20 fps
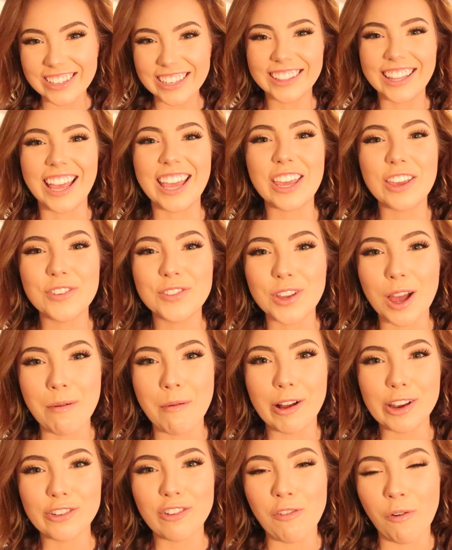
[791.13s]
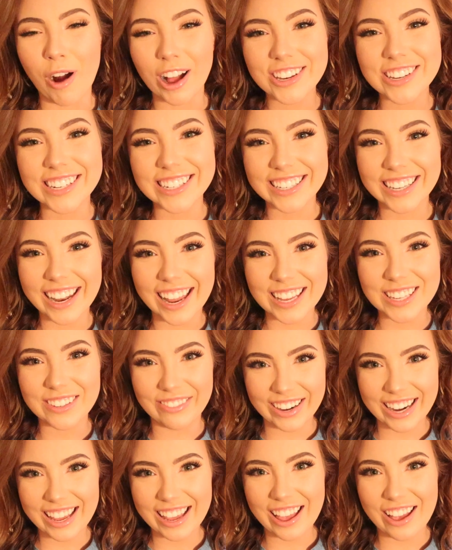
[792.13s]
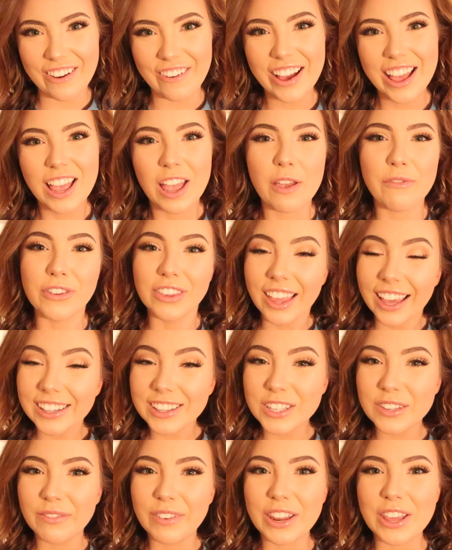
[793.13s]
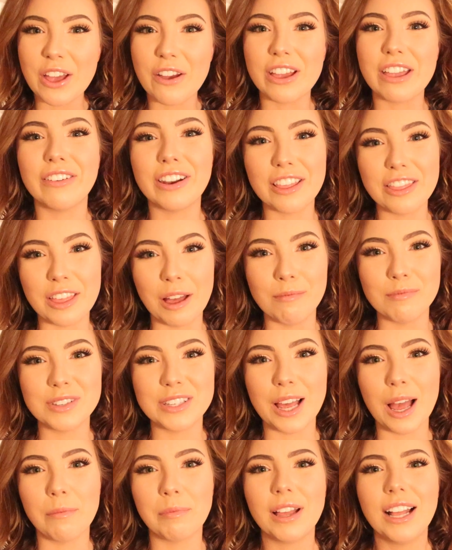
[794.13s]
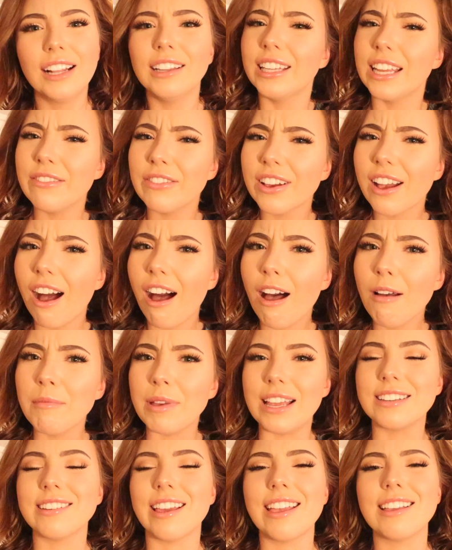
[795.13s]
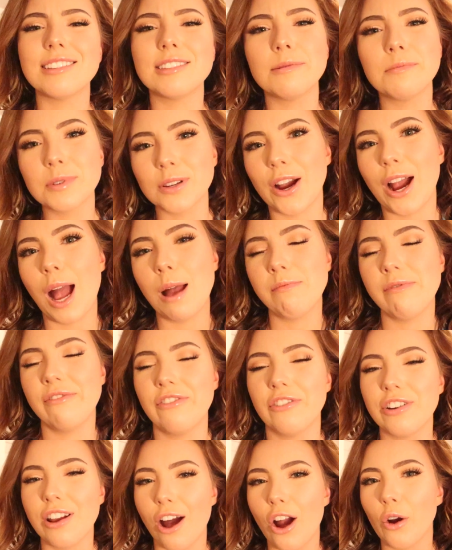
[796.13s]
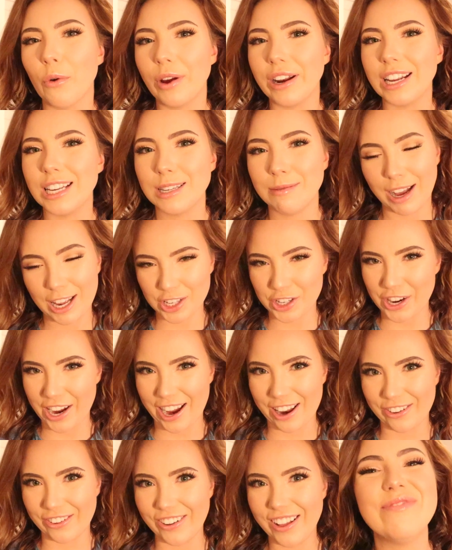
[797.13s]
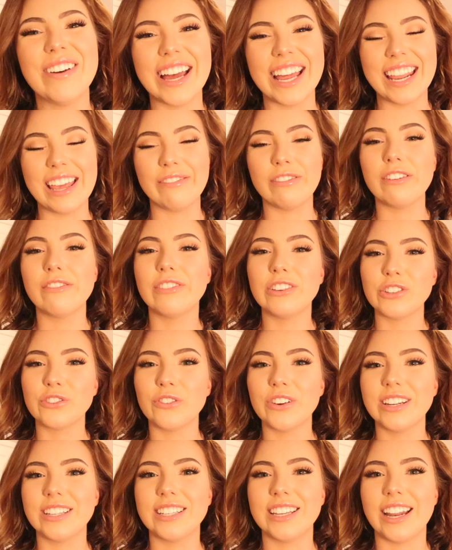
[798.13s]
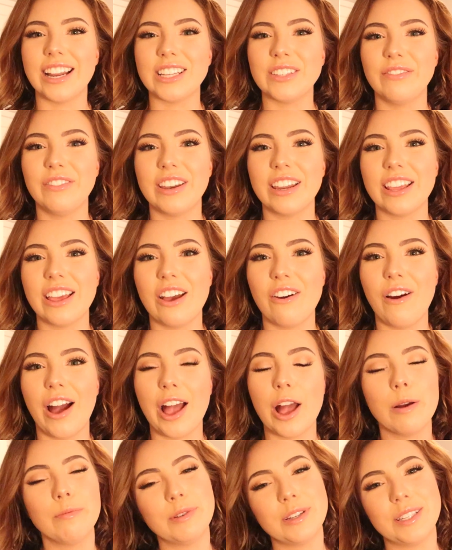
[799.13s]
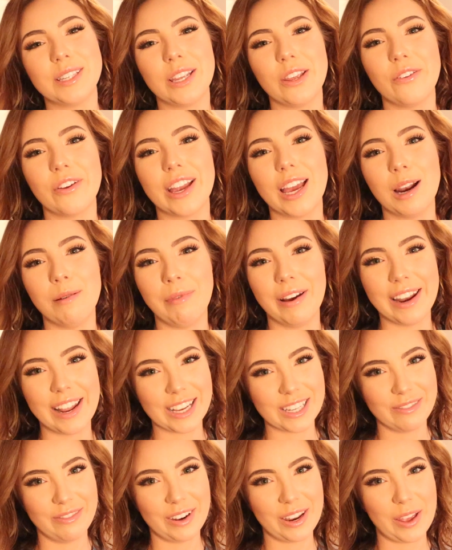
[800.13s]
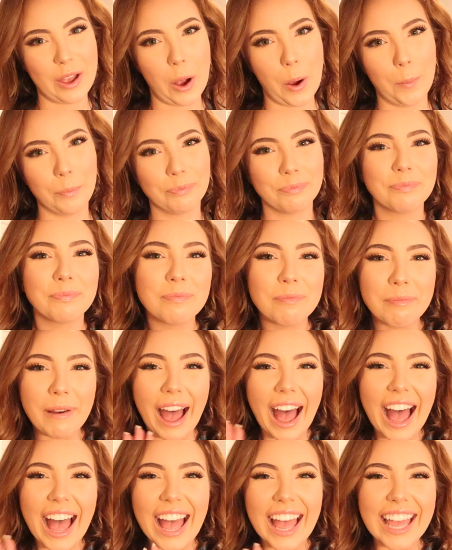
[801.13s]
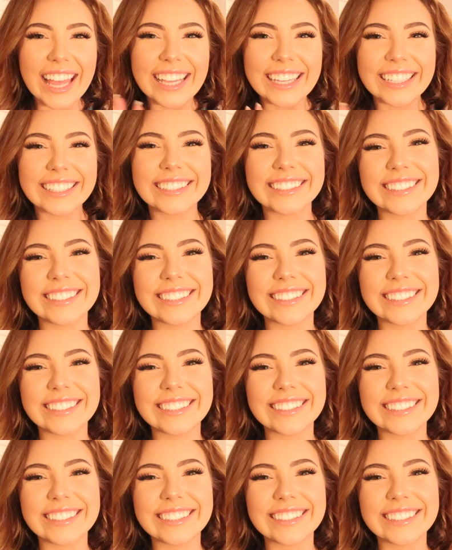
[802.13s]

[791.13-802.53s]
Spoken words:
Thank you so much for watching today's video. If you like this video, give it a thumbs up, leave a comment, and subscribe if you're not already to my channel. But if you've enjoyed today's video, I hope to see you again on my next video. Bye!